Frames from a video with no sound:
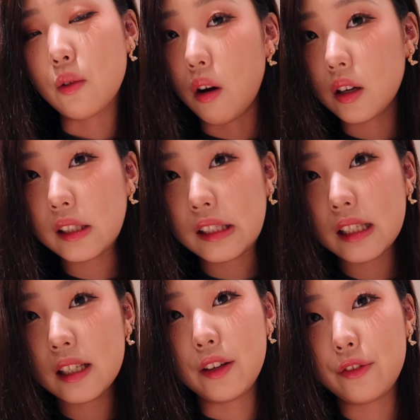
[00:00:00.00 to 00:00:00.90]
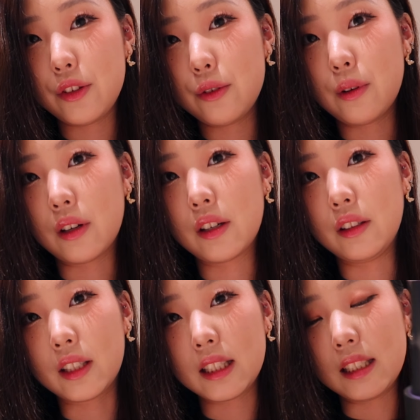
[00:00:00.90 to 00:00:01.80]
honestly, if you are
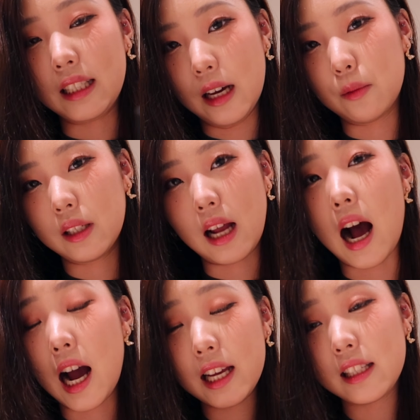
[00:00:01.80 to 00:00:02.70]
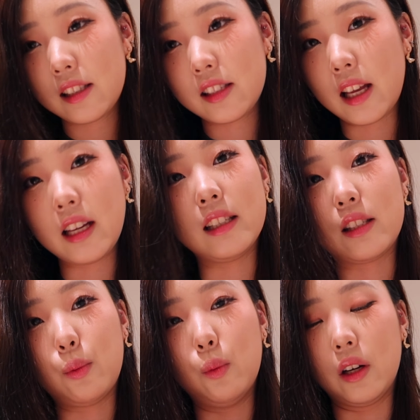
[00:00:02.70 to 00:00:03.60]
looking to get one, I say
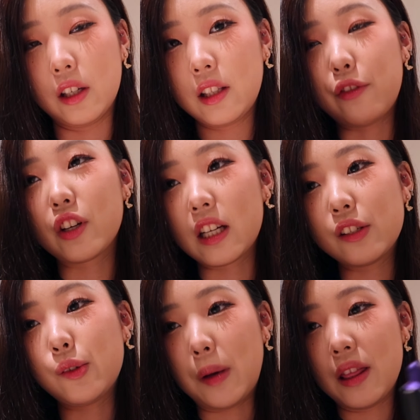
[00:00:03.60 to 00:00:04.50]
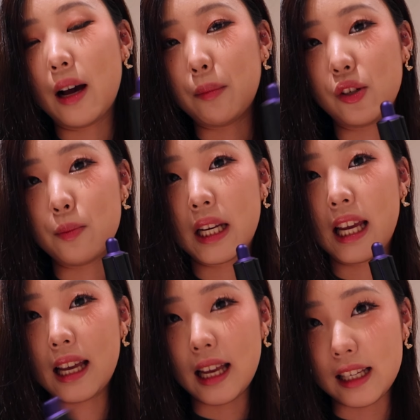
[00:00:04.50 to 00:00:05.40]
it's worth. If you're gonna spend that much
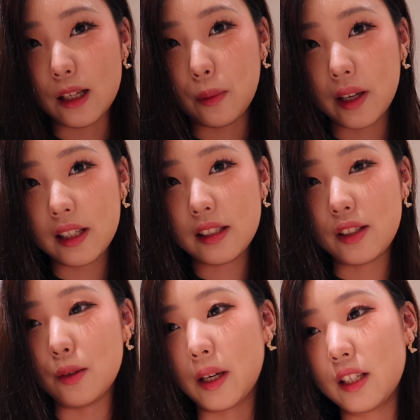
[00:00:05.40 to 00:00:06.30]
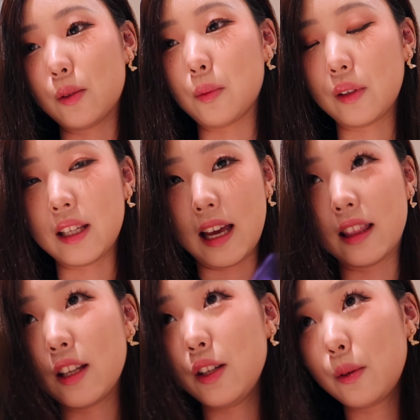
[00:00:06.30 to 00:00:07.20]
money anyways, you might as well
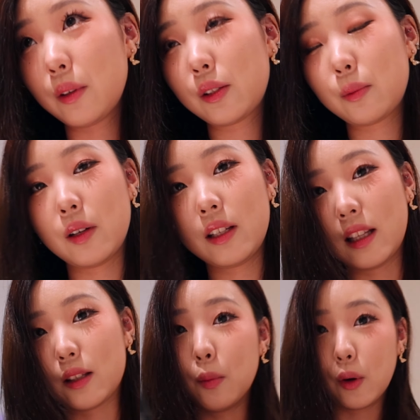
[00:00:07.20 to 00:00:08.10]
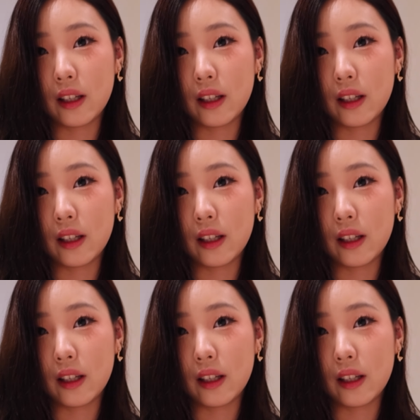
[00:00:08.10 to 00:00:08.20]
get the newest one. That's more